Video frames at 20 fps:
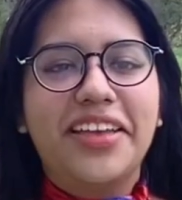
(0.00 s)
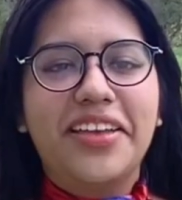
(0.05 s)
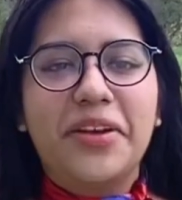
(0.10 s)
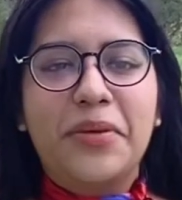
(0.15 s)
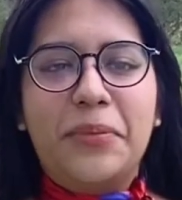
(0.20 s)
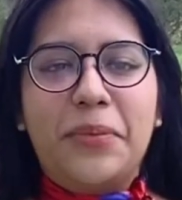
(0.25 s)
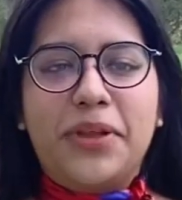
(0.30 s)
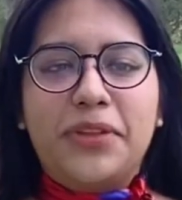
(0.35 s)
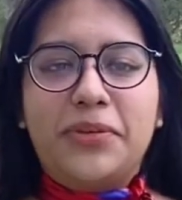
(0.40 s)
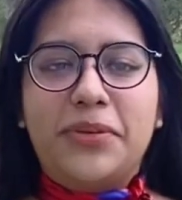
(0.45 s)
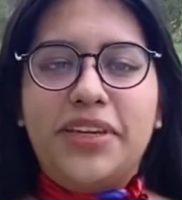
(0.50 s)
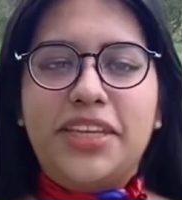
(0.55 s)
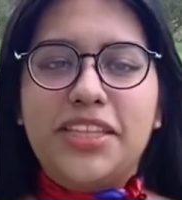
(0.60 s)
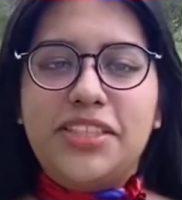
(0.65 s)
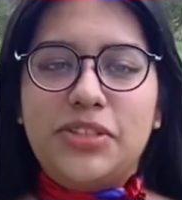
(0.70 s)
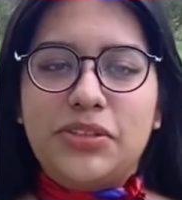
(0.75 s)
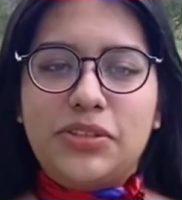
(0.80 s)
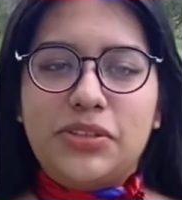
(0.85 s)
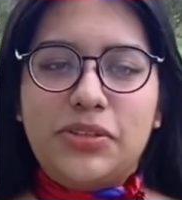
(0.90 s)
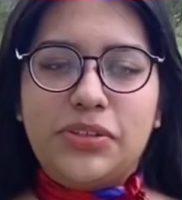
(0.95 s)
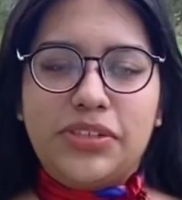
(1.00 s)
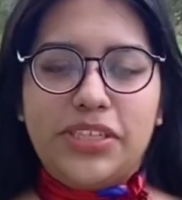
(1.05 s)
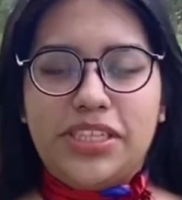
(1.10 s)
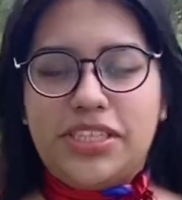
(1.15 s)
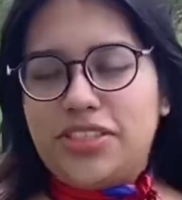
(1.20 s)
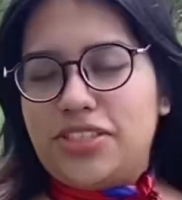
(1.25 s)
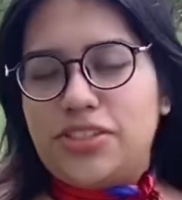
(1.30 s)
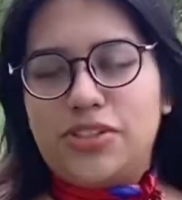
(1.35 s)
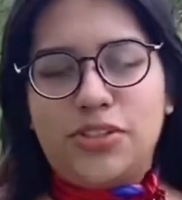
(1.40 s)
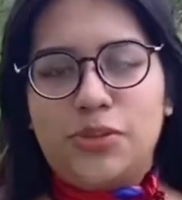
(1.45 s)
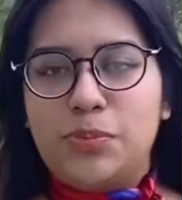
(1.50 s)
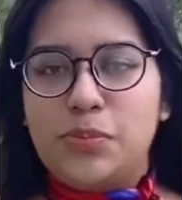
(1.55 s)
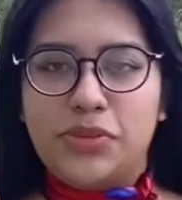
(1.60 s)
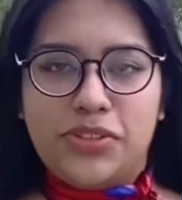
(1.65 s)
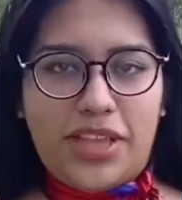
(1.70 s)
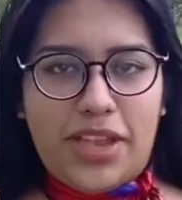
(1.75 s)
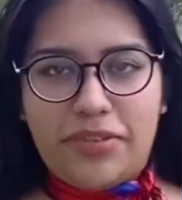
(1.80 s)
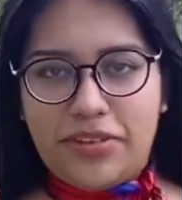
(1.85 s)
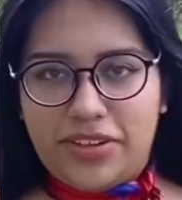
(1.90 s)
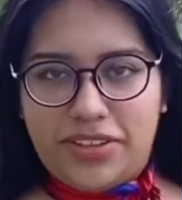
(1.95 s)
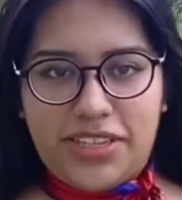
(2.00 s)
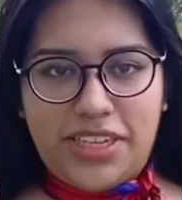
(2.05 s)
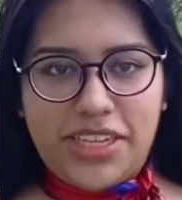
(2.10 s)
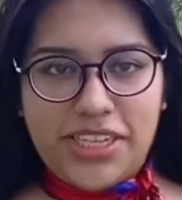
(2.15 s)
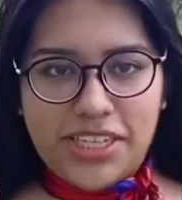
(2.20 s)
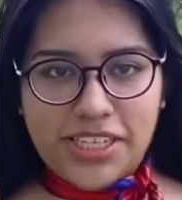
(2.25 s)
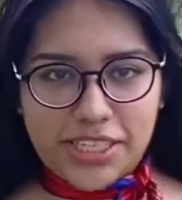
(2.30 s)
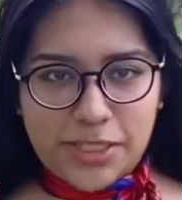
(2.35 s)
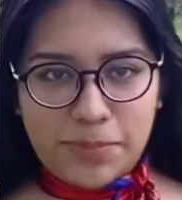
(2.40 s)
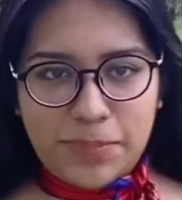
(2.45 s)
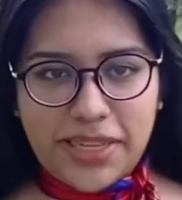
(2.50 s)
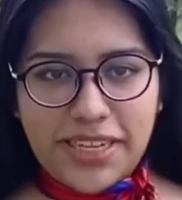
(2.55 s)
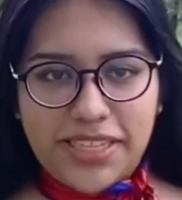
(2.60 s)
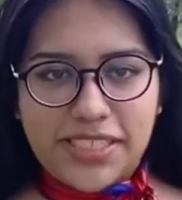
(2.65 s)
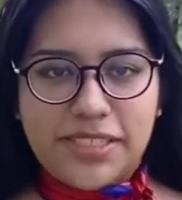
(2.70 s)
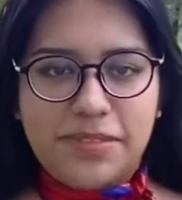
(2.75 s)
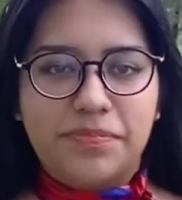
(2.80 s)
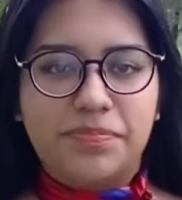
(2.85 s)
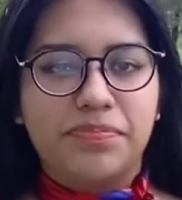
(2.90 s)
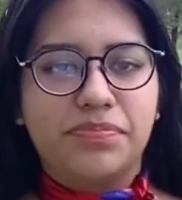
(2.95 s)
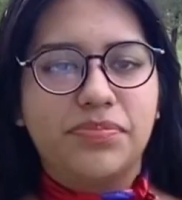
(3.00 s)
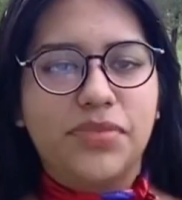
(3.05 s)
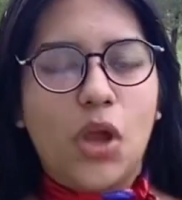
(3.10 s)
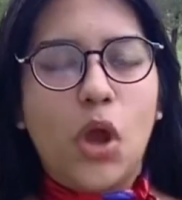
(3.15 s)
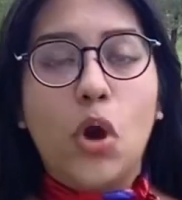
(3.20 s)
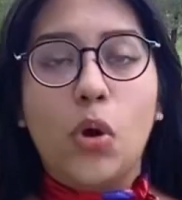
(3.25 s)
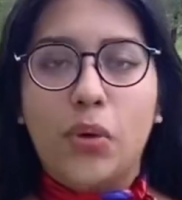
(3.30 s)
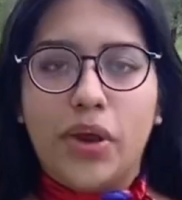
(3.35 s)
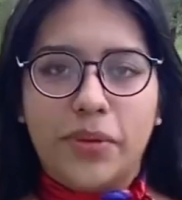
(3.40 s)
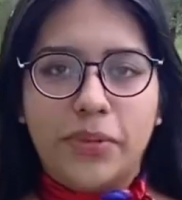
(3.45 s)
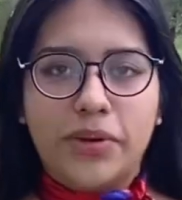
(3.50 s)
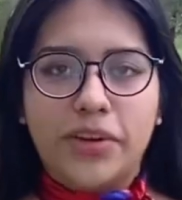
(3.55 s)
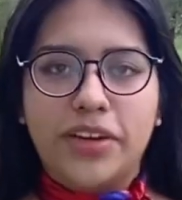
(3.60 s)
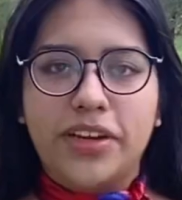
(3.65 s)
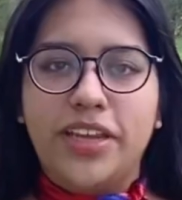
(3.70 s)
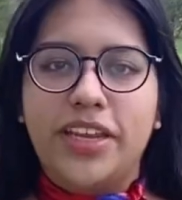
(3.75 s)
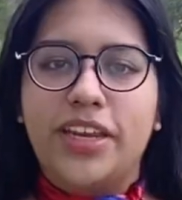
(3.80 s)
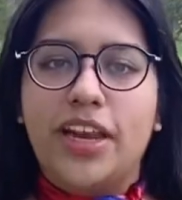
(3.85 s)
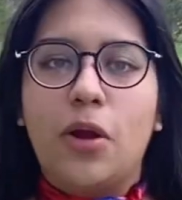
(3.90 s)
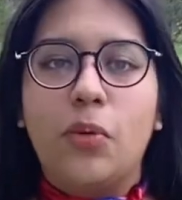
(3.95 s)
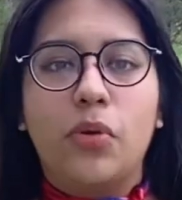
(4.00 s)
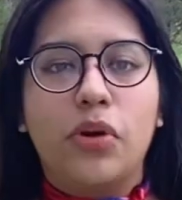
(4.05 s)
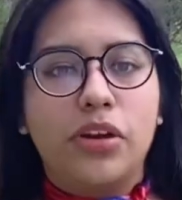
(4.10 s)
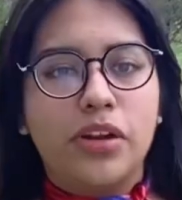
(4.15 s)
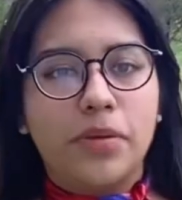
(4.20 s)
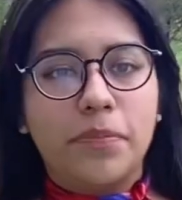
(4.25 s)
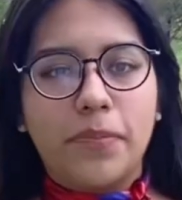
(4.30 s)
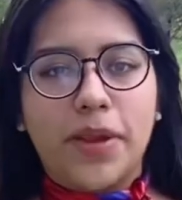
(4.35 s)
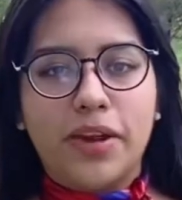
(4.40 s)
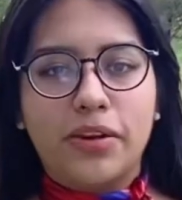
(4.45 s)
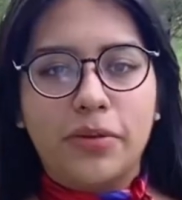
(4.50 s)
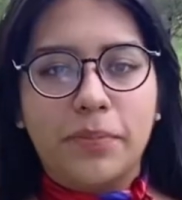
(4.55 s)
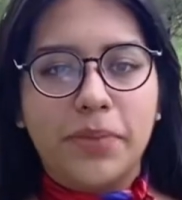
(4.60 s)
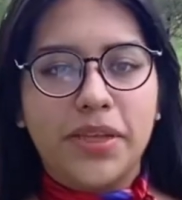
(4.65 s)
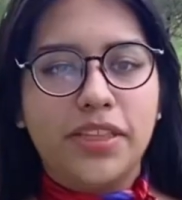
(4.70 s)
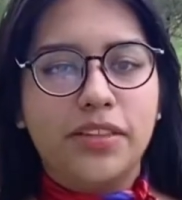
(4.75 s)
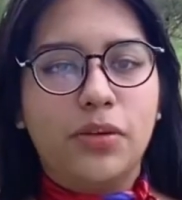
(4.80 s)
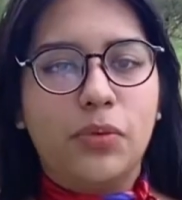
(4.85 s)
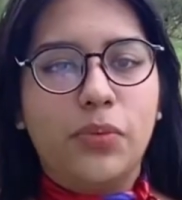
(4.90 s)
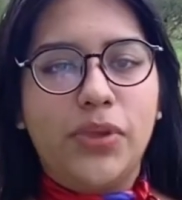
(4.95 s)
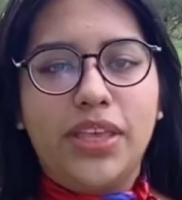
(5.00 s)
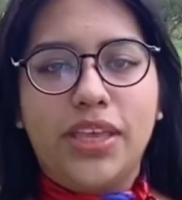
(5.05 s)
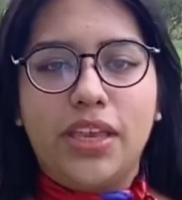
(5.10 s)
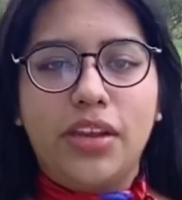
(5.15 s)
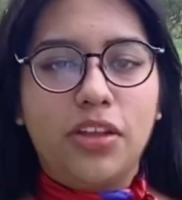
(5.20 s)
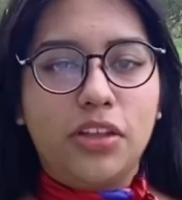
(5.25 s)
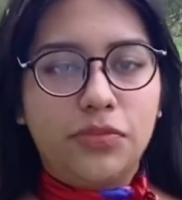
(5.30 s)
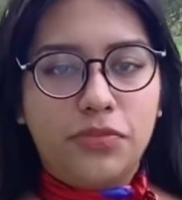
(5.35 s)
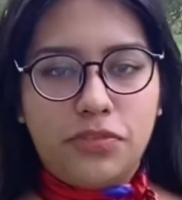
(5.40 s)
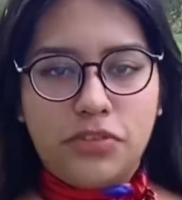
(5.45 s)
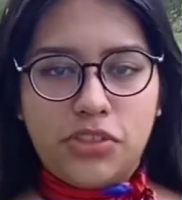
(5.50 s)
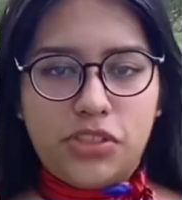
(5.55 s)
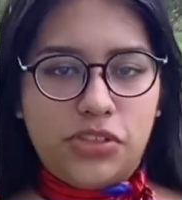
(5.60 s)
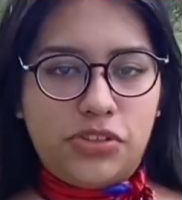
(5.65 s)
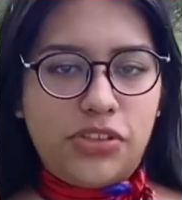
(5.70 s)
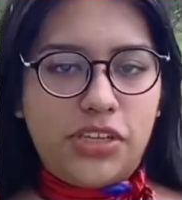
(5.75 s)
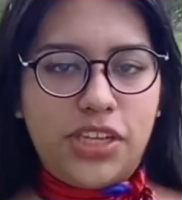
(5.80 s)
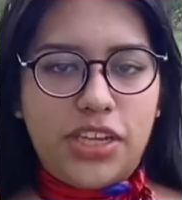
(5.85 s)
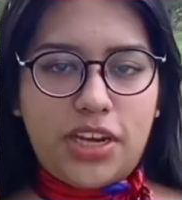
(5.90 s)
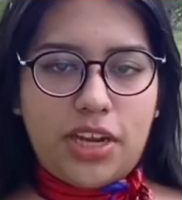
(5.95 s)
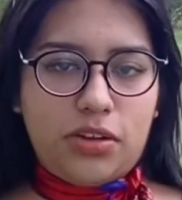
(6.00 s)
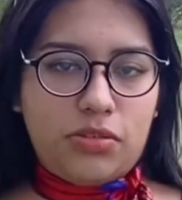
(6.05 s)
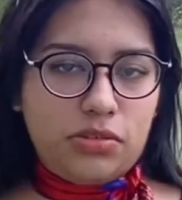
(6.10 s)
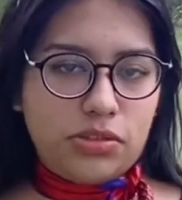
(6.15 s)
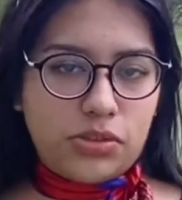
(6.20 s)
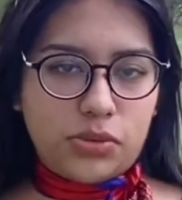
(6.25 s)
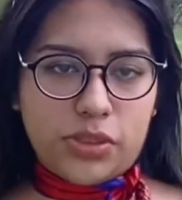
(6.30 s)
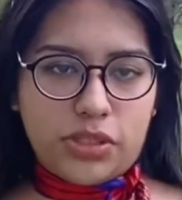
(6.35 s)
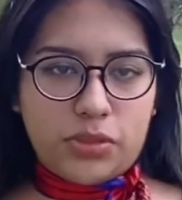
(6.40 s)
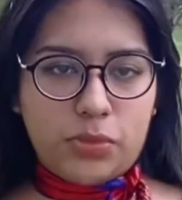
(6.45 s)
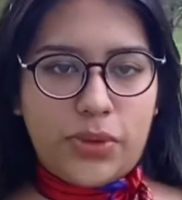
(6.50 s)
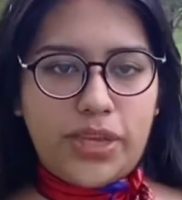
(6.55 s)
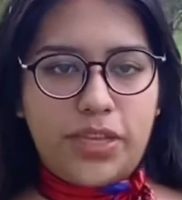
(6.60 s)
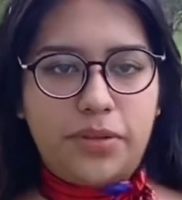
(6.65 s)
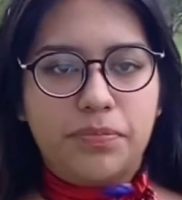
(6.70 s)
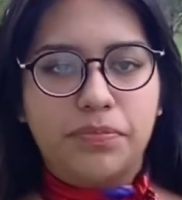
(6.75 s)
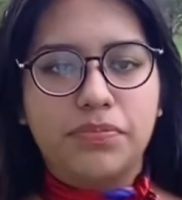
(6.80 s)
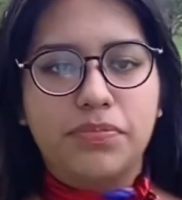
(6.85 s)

What we need to do is just put everything in its place. However, in our environment, we cannot function in a cultured way.